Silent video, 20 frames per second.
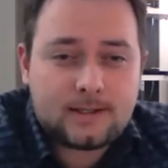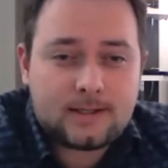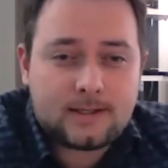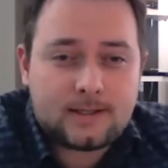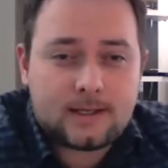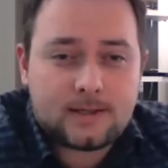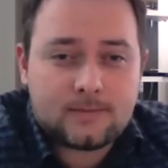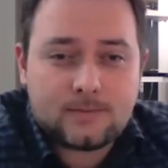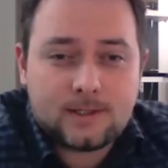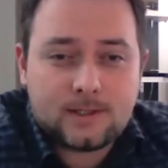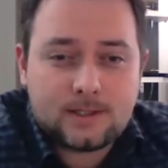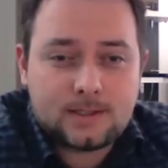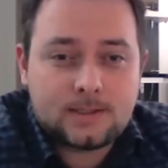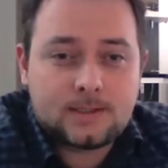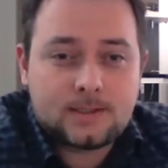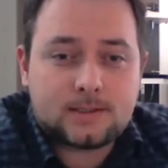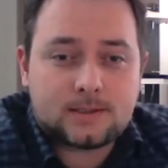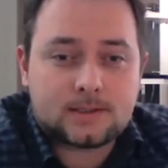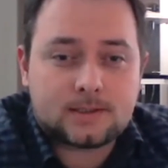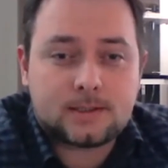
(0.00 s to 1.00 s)
am
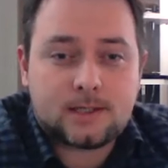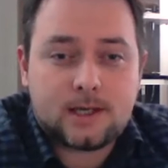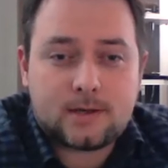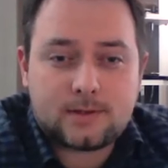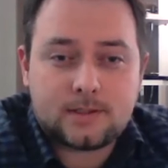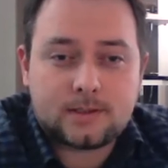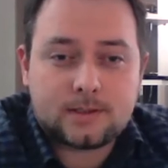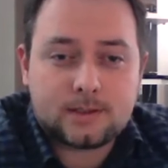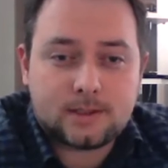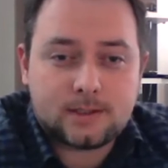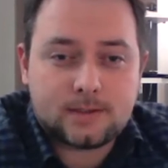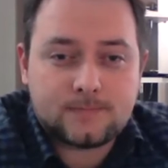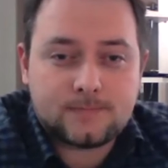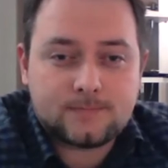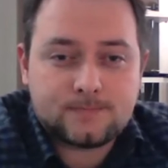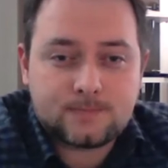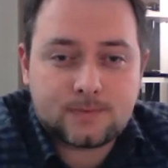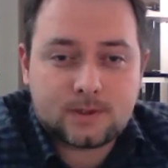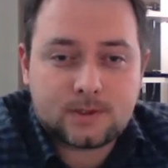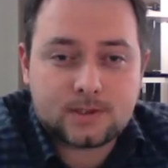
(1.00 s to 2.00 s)

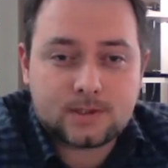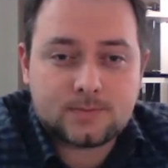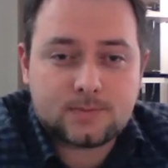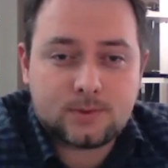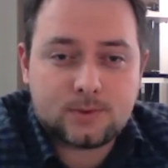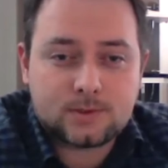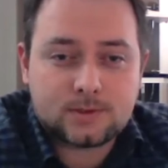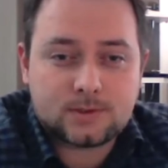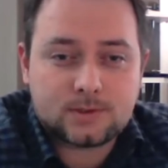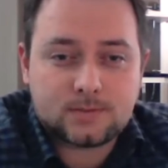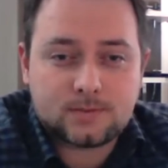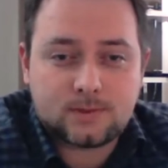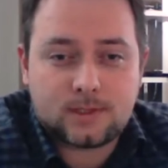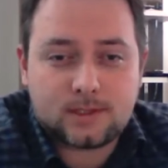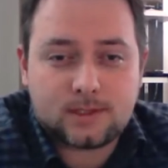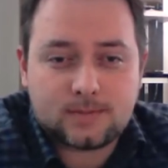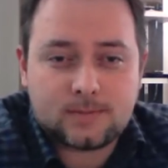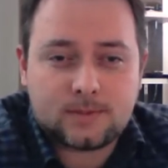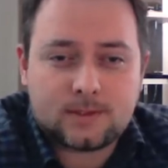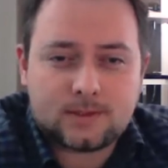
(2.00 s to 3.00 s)
currently responsible,
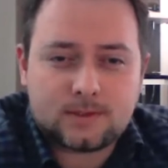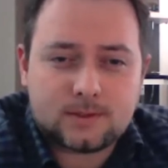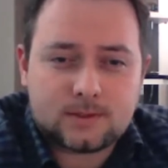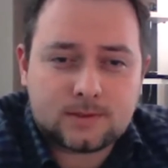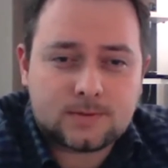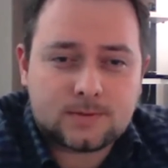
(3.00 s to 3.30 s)
I mean,